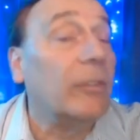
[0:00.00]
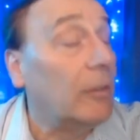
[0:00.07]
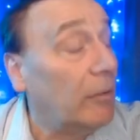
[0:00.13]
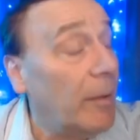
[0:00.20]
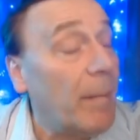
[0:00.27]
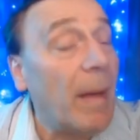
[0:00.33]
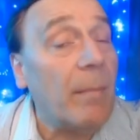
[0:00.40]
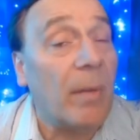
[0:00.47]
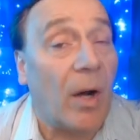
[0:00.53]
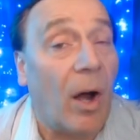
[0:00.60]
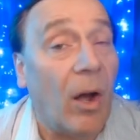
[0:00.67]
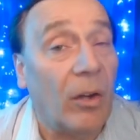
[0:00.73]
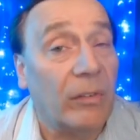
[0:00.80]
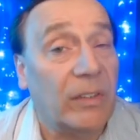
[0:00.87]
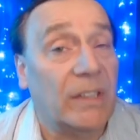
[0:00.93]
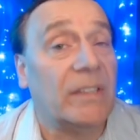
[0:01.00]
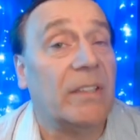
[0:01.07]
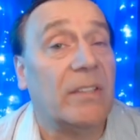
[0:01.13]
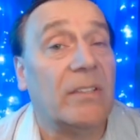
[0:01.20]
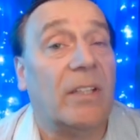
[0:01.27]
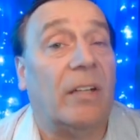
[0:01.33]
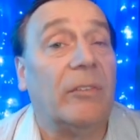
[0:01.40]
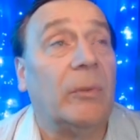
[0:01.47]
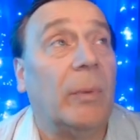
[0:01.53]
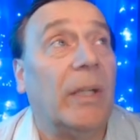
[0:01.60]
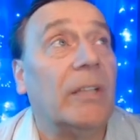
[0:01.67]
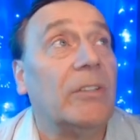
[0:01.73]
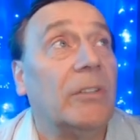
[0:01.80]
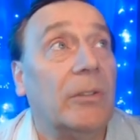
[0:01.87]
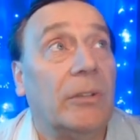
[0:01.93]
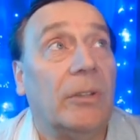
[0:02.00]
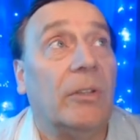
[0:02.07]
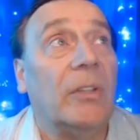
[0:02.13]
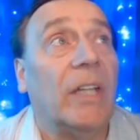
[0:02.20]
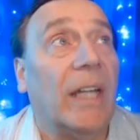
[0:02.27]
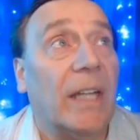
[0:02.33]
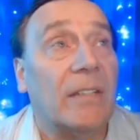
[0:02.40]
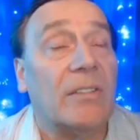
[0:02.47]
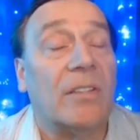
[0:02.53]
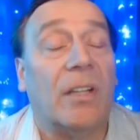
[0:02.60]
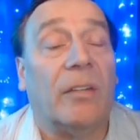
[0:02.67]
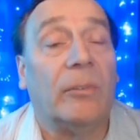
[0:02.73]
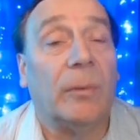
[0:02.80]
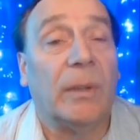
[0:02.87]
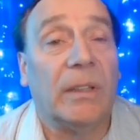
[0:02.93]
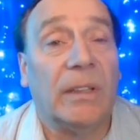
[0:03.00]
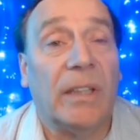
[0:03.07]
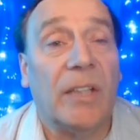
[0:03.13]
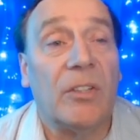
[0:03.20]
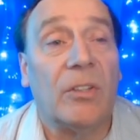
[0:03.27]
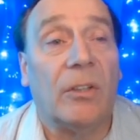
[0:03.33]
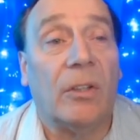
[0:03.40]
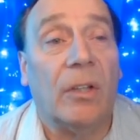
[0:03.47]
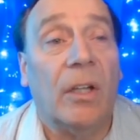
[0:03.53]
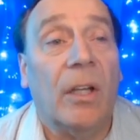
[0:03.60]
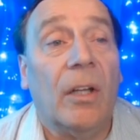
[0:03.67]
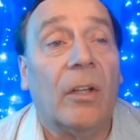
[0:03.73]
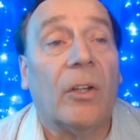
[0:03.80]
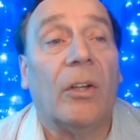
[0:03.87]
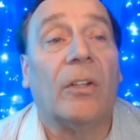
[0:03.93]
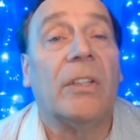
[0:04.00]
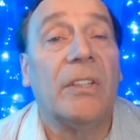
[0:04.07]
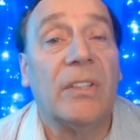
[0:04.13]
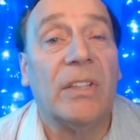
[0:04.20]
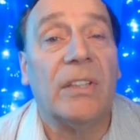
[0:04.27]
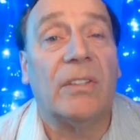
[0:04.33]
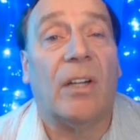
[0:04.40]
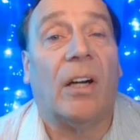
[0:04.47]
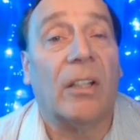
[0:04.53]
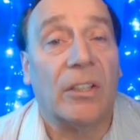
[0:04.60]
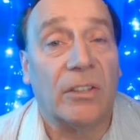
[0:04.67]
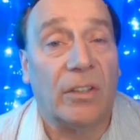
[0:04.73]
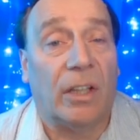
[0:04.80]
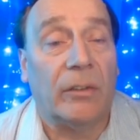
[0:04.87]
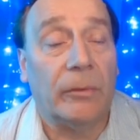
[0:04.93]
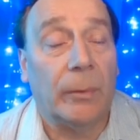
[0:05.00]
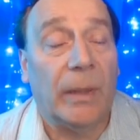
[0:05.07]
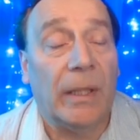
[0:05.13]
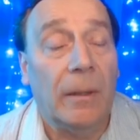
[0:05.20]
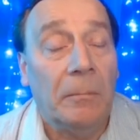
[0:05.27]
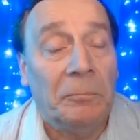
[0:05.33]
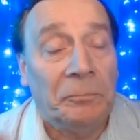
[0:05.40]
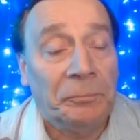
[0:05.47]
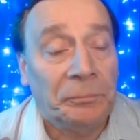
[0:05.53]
Remember, all of this is software, so you're looking at software. Digital currencies are software.